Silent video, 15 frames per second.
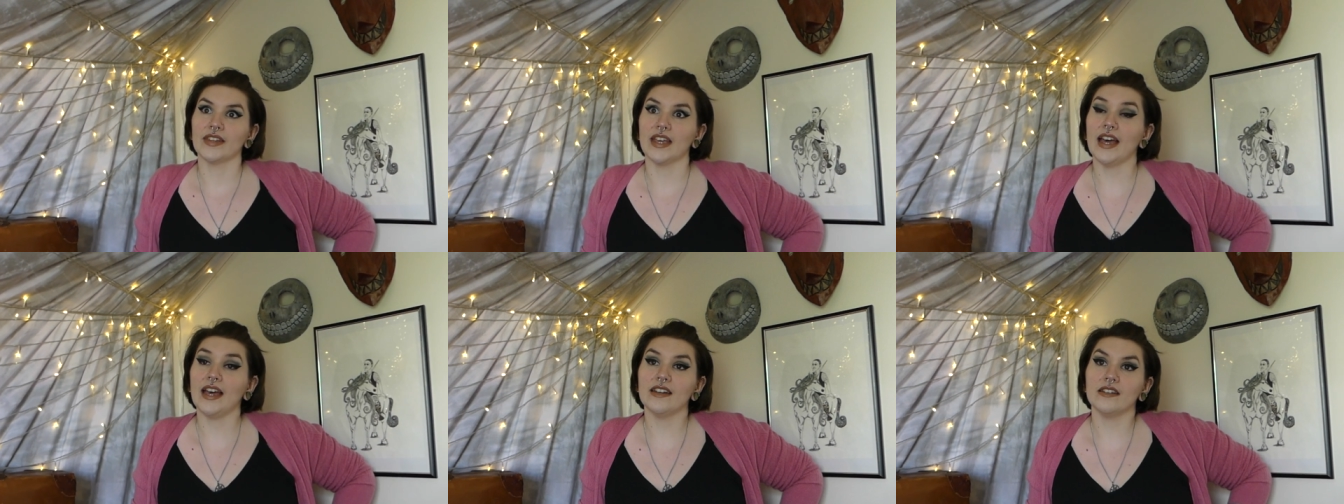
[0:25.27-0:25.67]

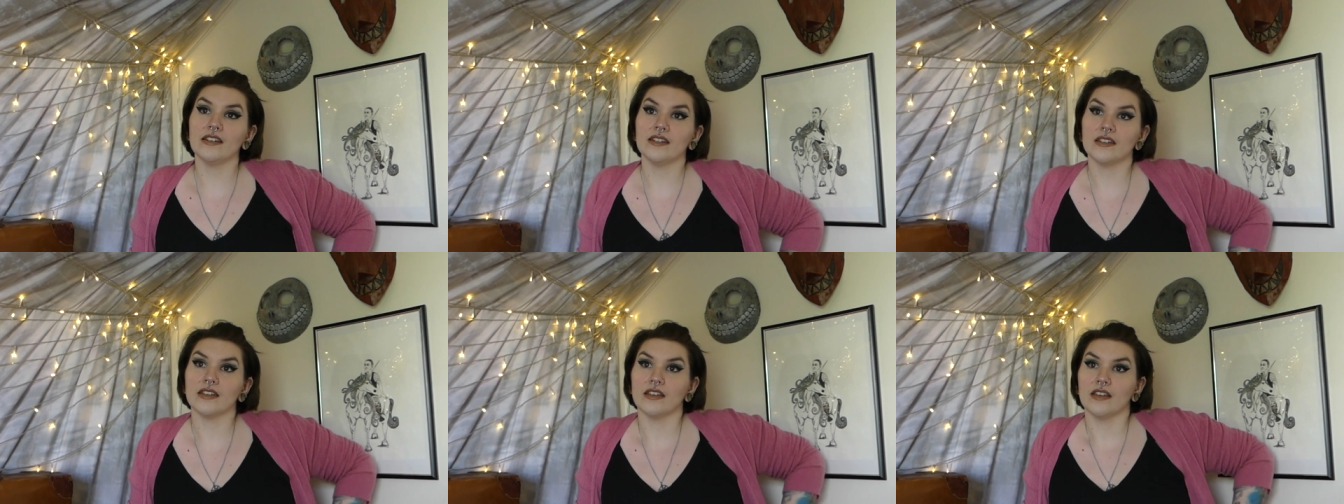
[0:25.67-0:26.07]

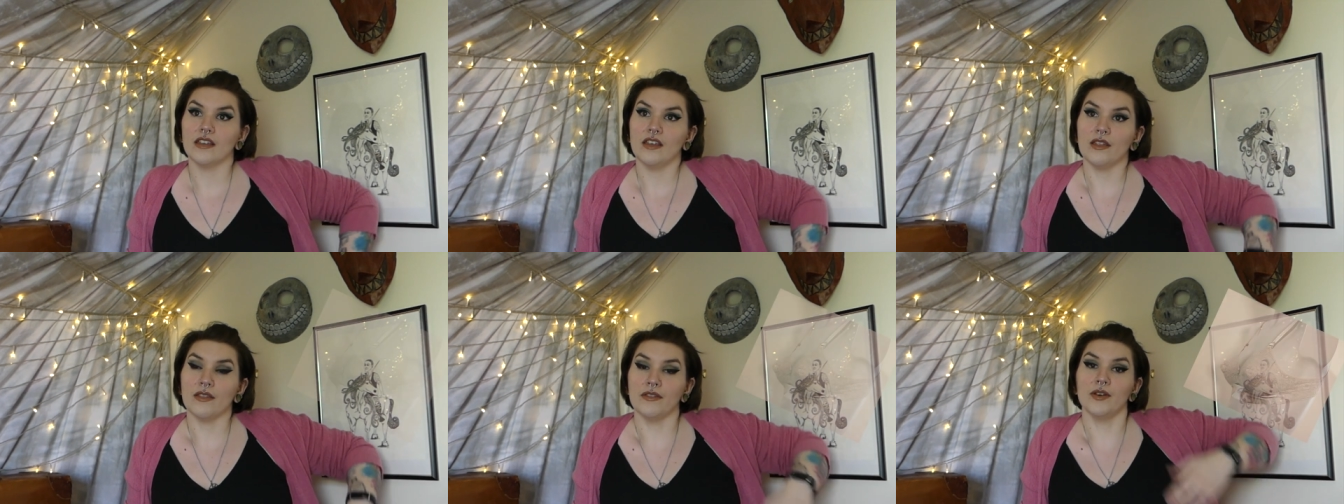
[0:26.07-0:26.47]
and
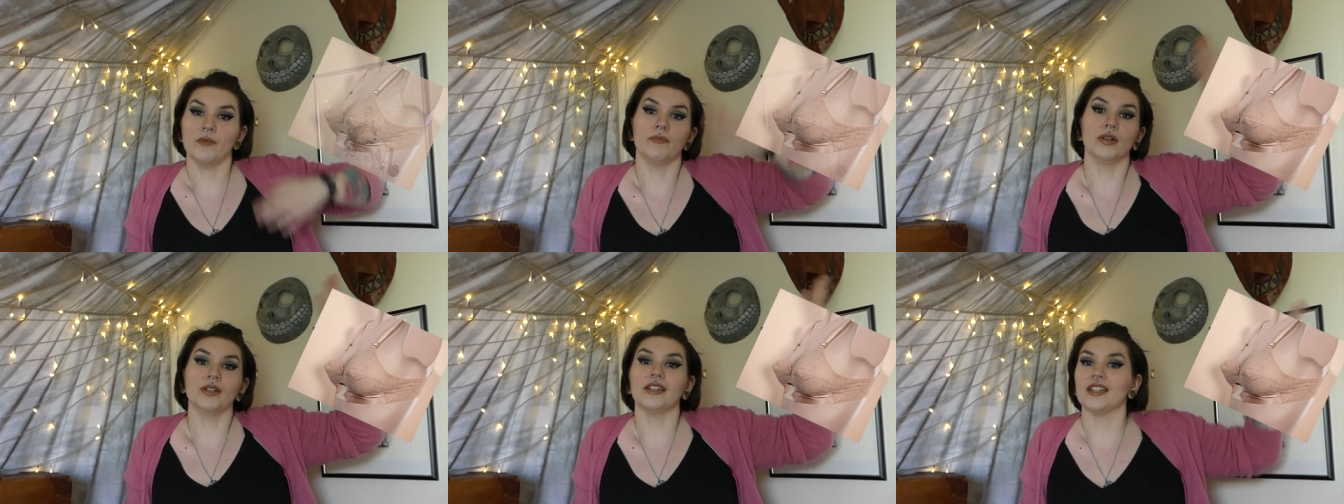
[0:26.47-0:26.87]
the
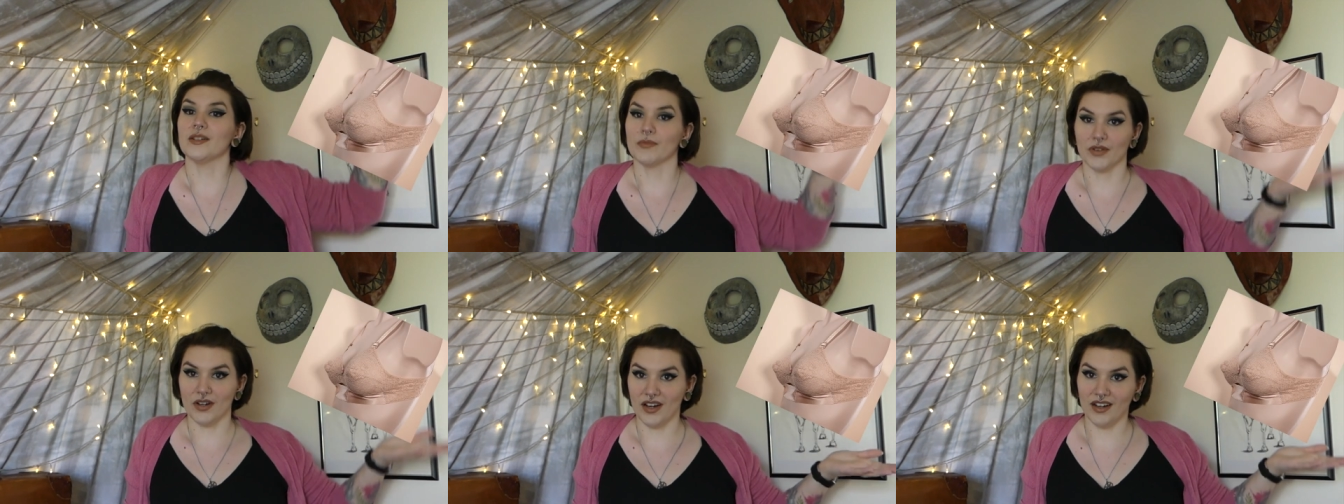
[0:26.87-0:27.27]
bullet
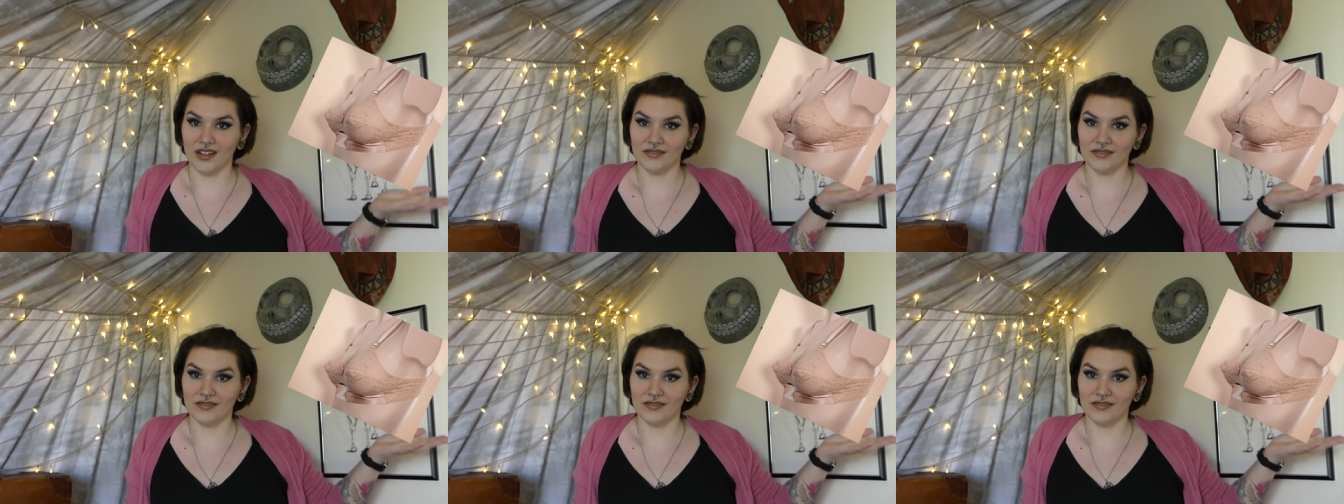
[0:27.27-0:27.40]
bra.